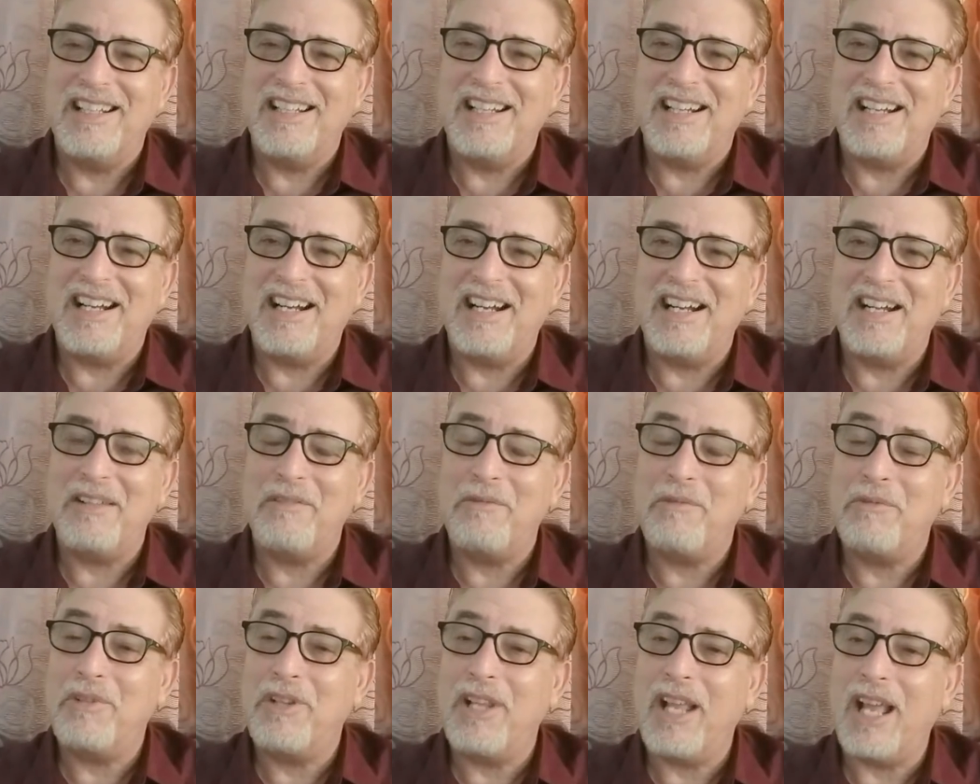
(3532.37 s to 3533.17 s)

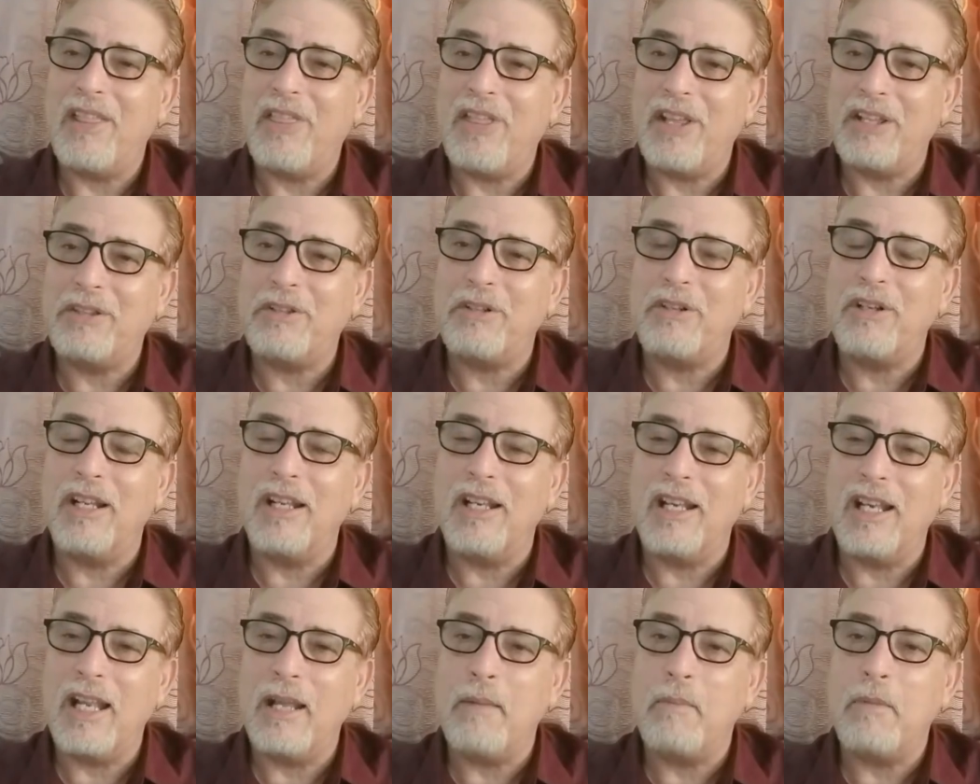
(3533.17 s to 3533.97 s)
I think they're
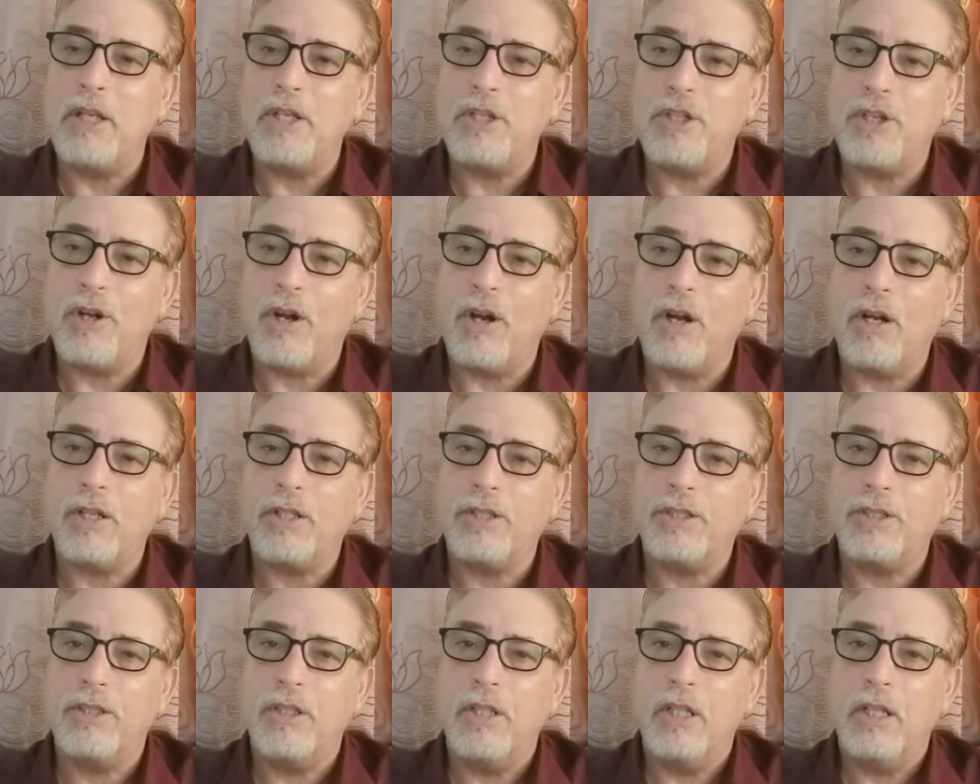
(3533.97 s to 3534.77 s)
little lemon
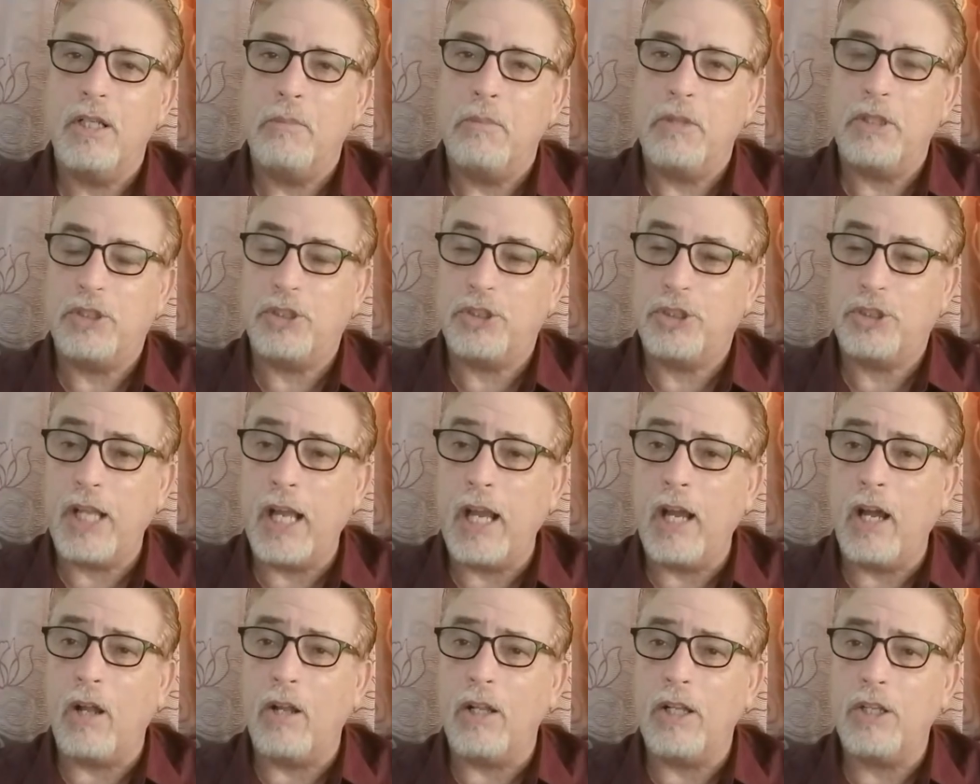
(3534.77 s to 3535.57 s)
sharks. But
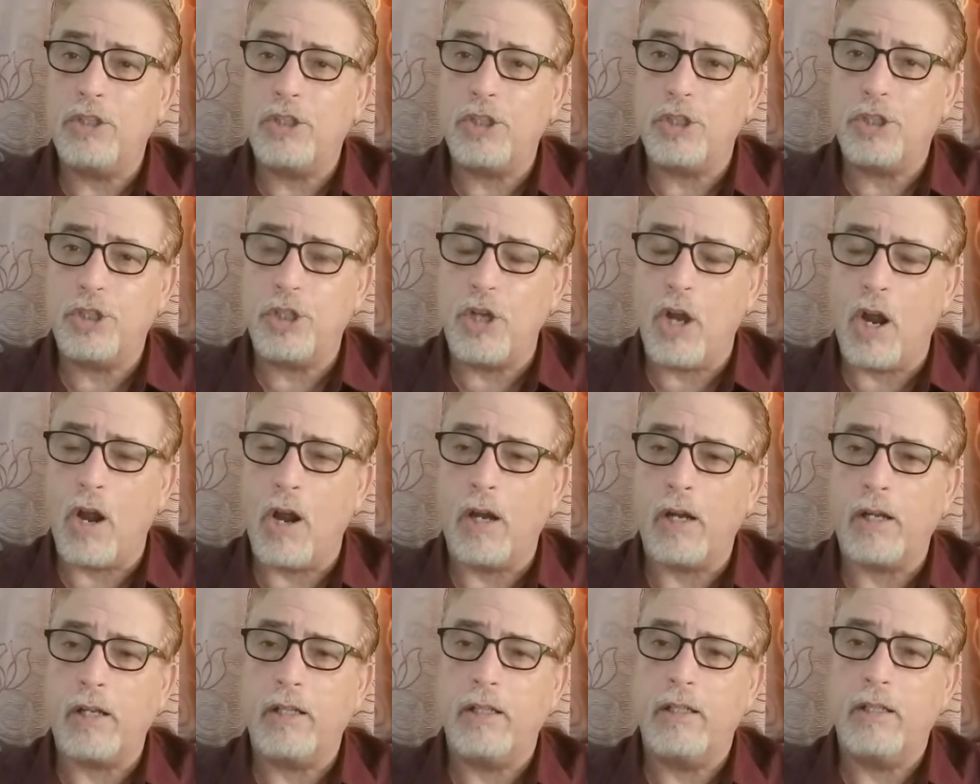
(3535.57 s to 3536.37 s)
still, it's a
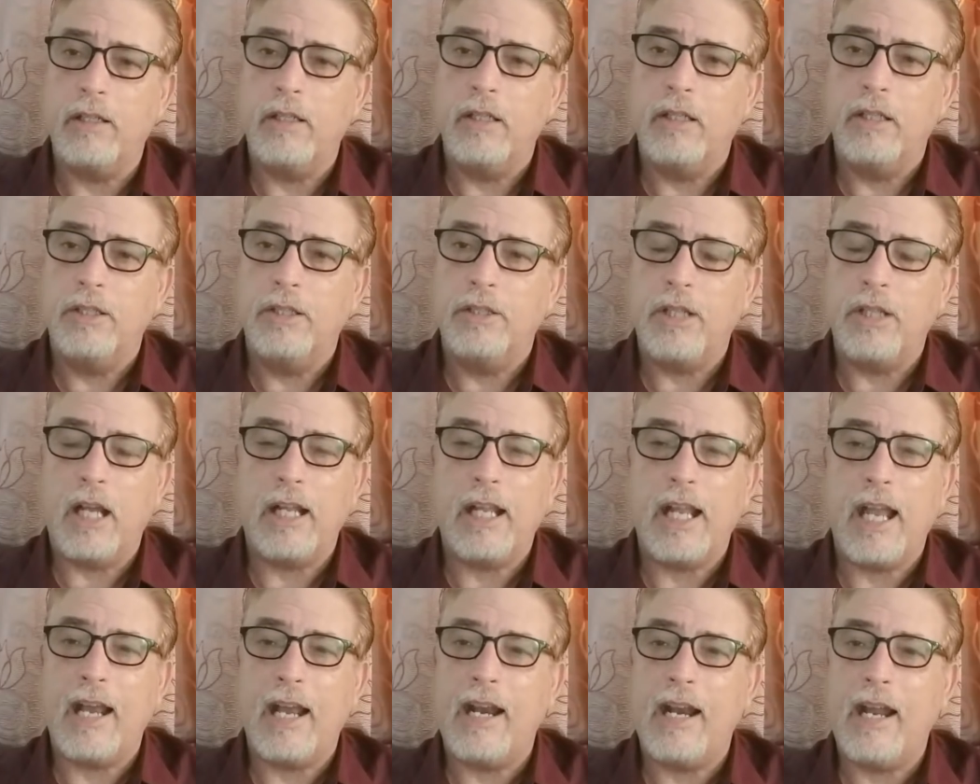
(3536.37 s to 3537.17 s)
shark.
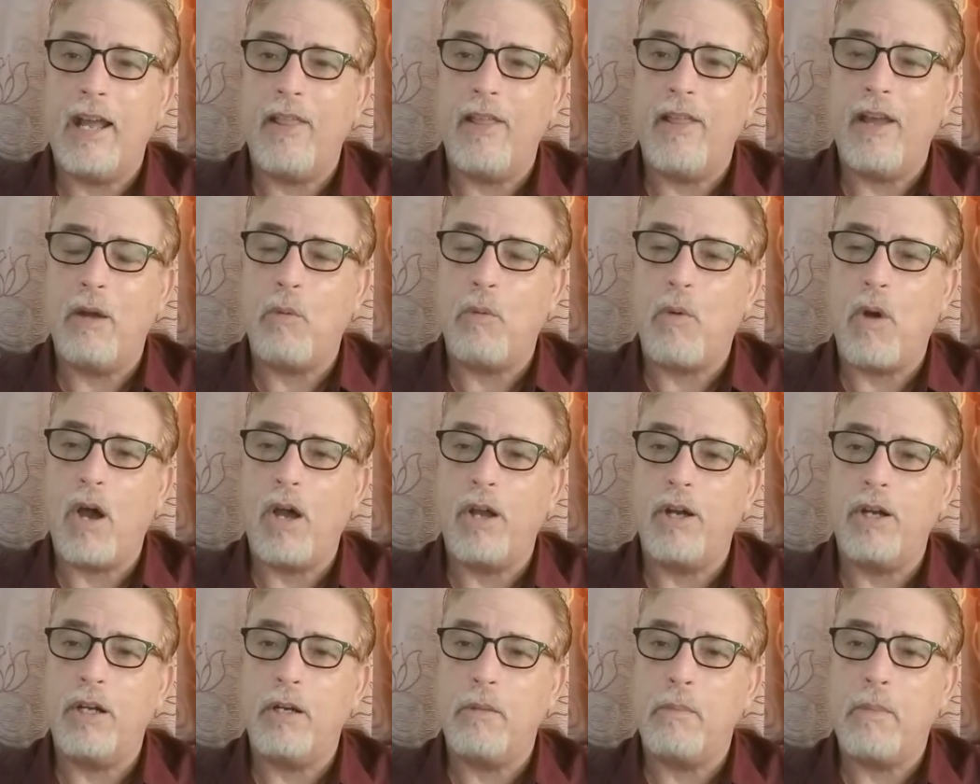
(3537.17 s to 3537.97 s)
I got out of that
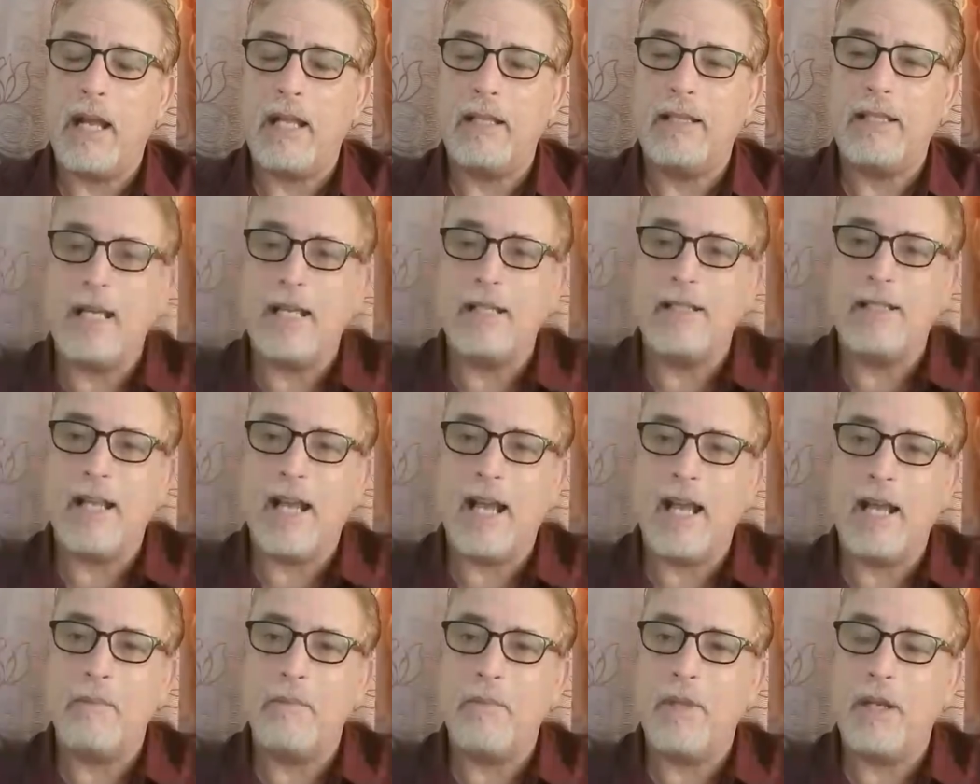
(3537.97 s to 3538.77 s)
water, and about that
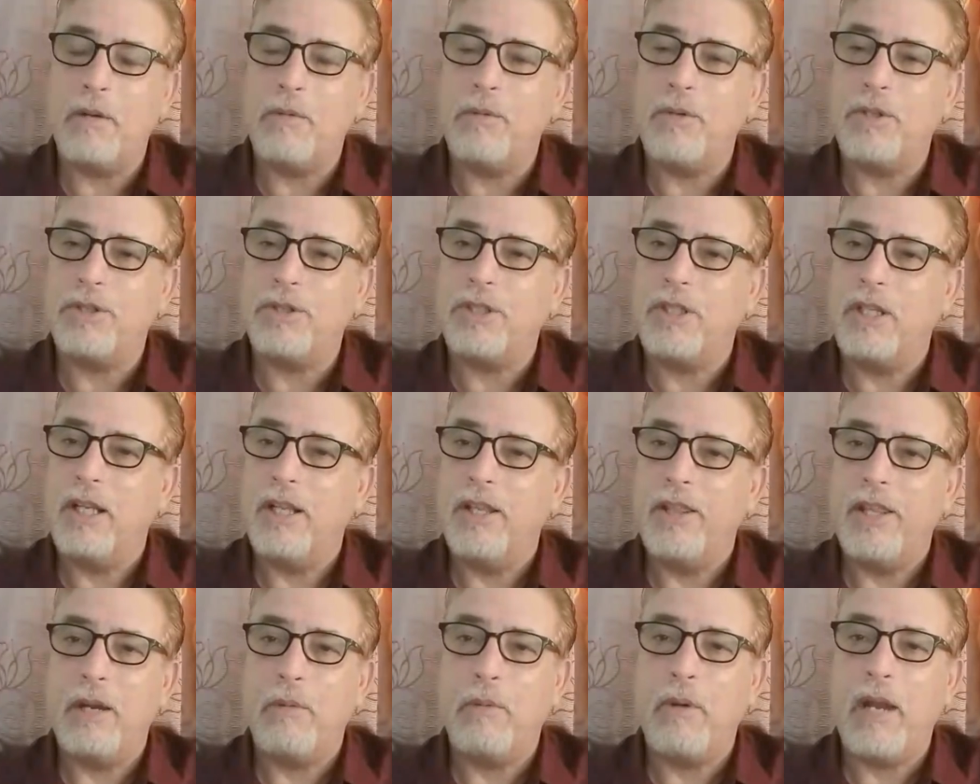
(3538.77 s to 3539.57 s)
time, they
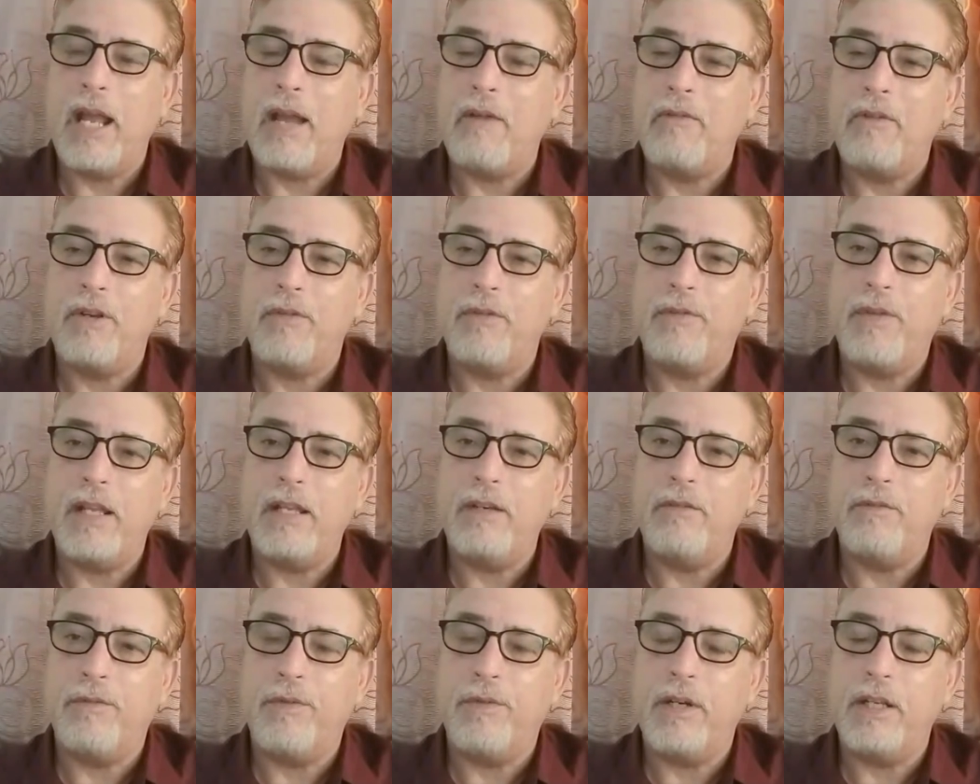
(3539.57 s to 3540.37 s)
were having a
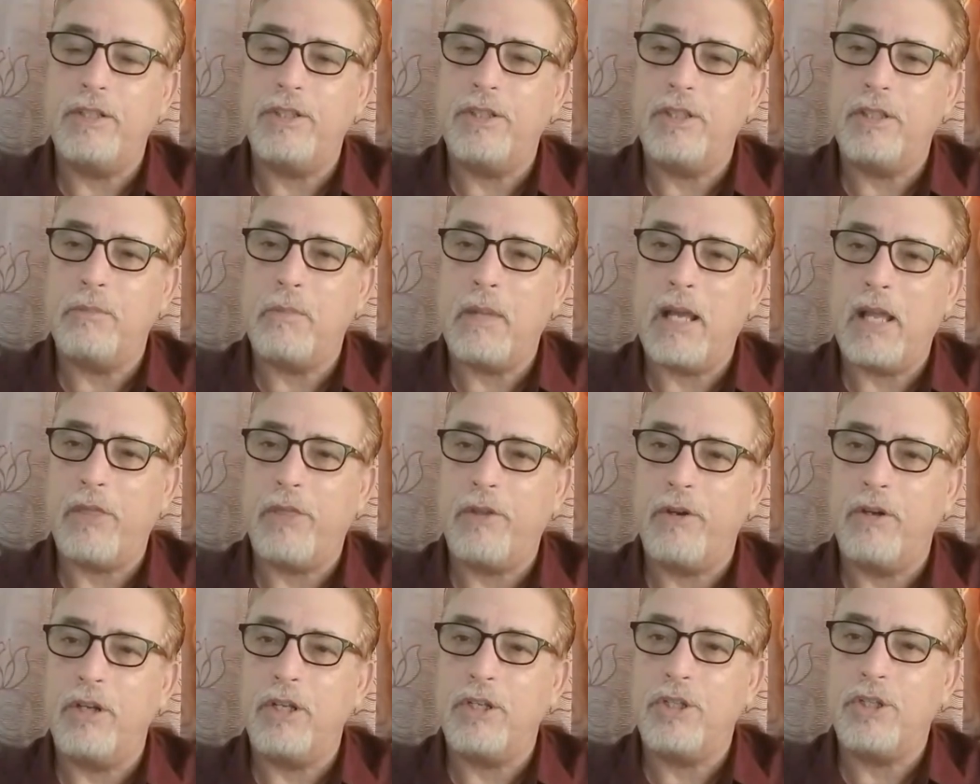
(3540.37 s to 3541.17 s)
feeding frenzy. About
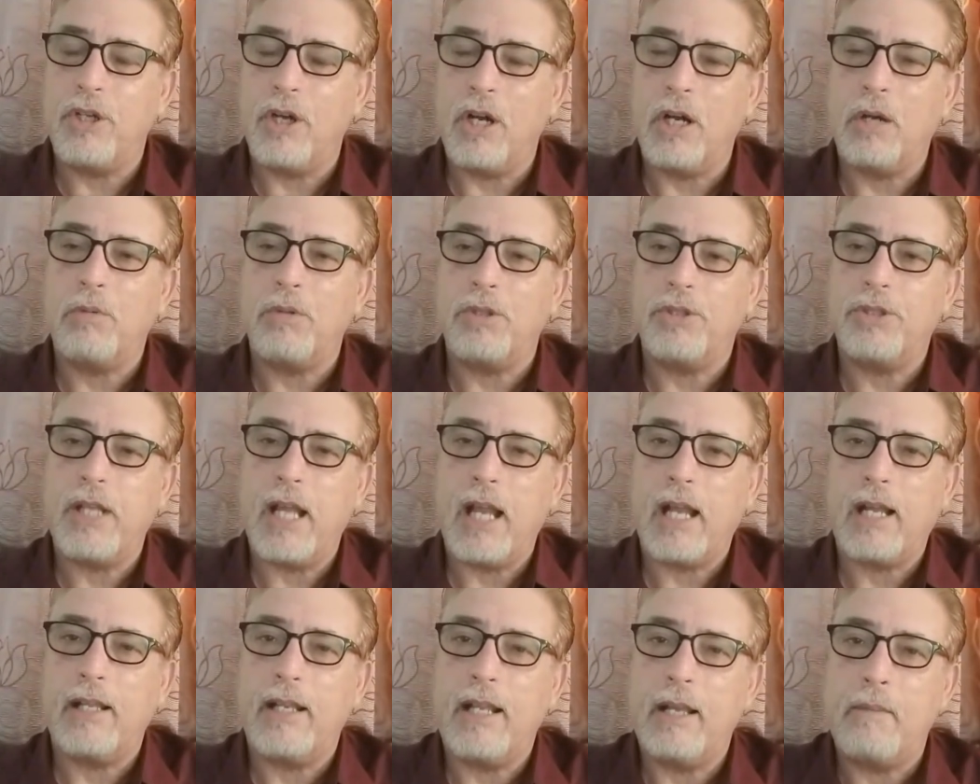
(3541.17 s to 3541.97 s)
30 shark was
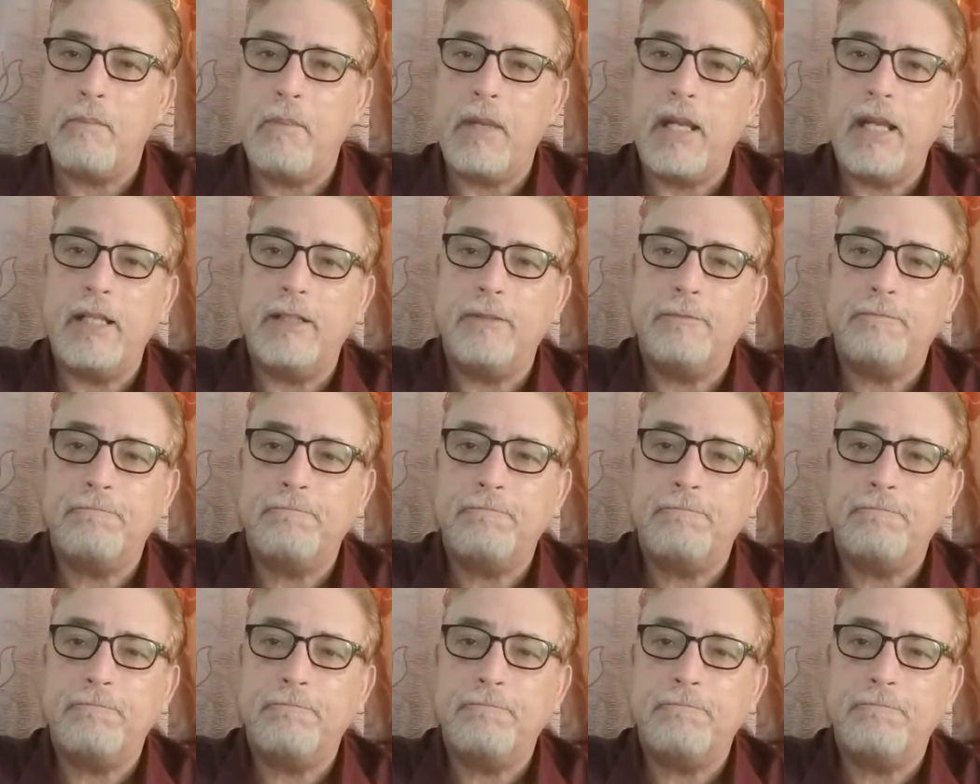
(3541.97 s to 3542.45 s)
attacking that bait.